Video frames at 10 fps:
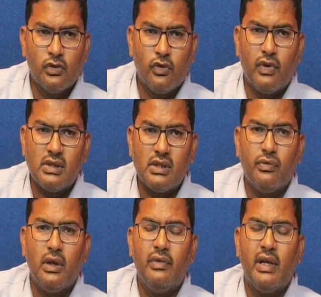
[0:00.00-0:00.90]
So first
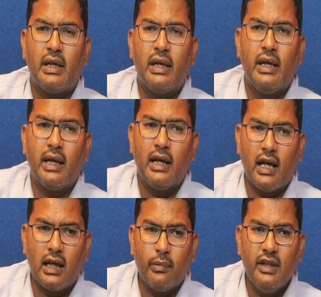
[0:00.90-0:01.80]
of all we are creating a
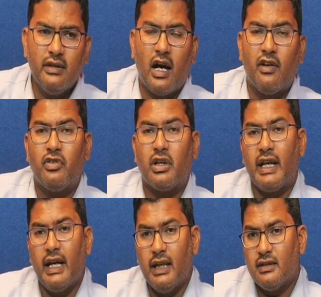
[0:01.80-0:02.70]
database. After
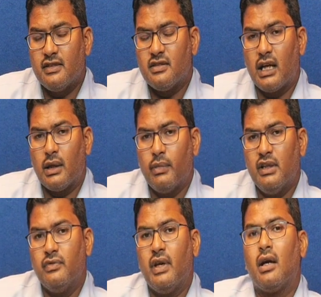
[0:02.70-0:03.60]
creating this
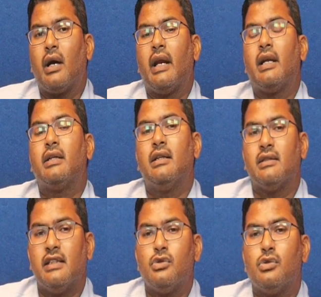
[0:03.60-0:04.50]
database, we are
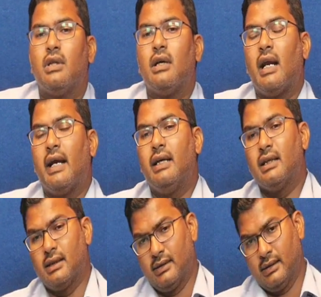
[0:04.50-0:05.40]
connecting this to the
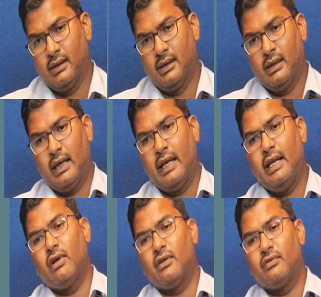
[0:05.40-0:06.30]
client,
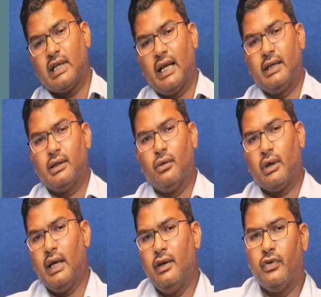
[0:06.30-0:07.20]
any one of the client, okay.